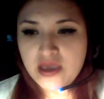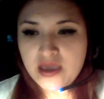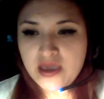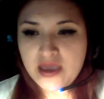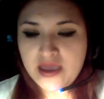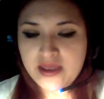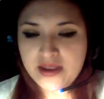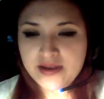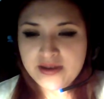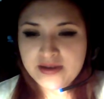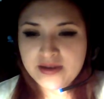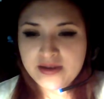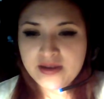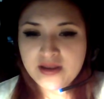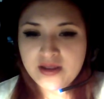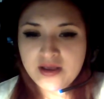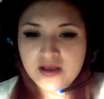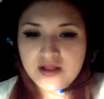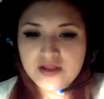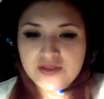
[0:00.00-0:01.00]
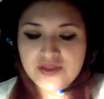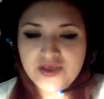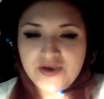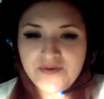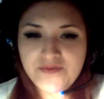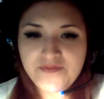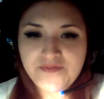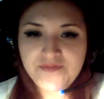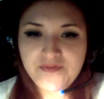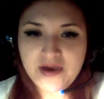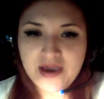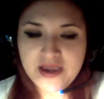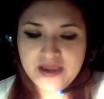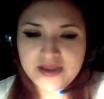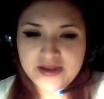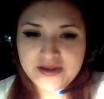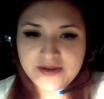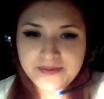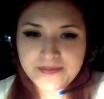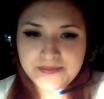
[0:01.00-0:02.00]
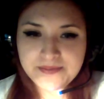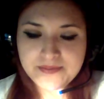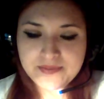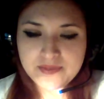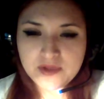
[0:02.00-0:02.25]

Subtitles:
and define